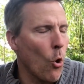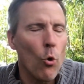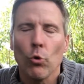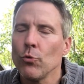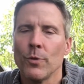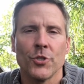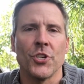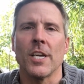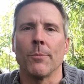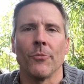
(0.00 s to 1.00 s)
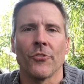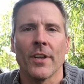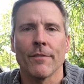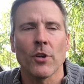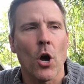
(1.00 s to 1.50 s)
old
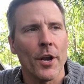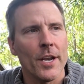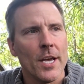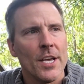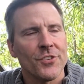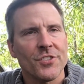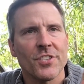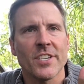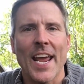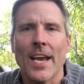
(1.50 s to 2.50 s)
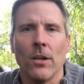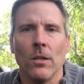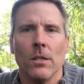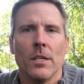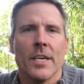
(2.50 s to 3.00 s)
regimes that have gone
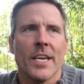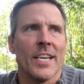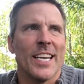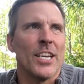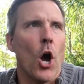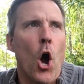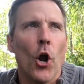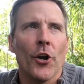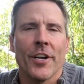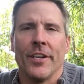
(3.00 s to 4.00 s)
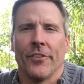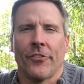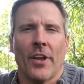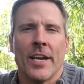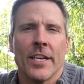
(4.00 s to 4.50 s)
stale in, in
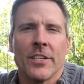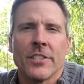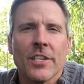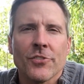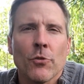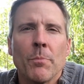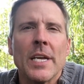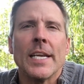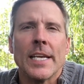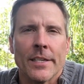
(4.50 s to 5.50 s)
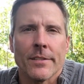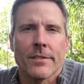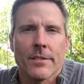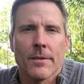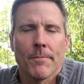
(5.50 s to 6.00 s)
hardness and in
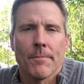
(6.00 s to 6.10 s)
disobedience.